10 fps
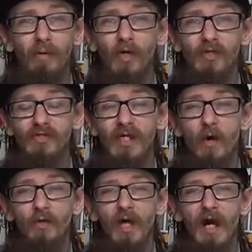
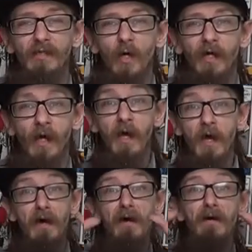posting online going,
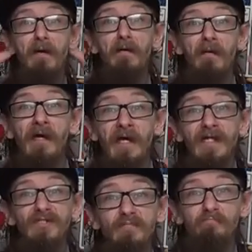oh,
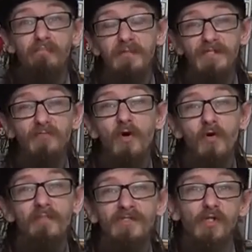you're
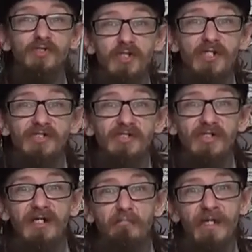all
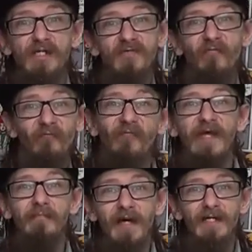misogynistic because of
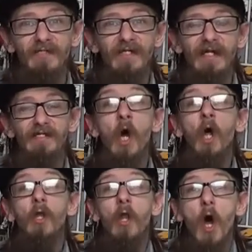females in it.
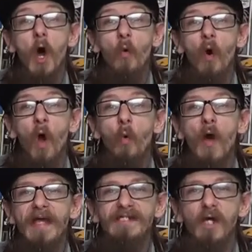No,
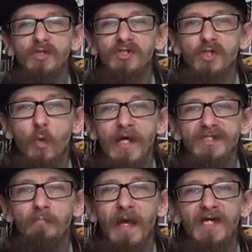we're used to
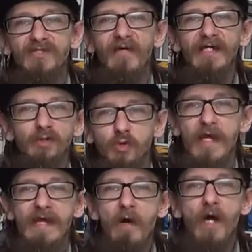it because of
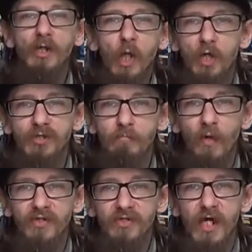Extreme
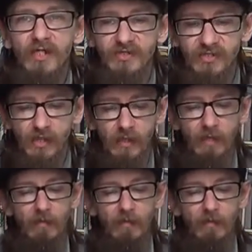Ghostbusters.